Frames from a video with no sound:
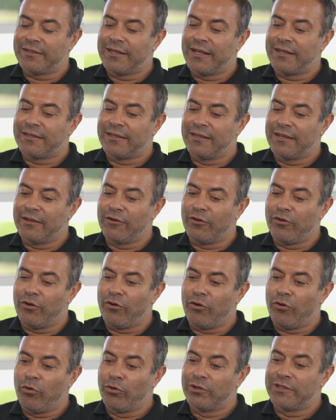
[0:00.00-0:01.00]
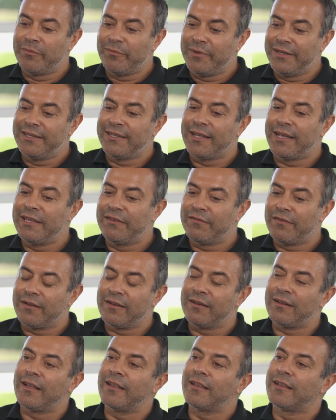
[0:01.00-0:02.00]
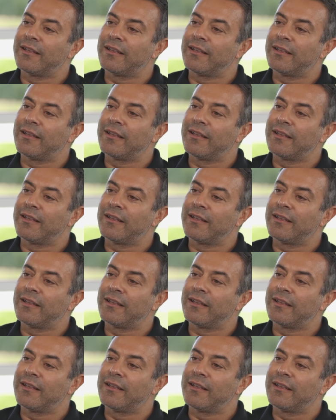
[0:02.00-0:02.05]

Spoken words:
that all the media even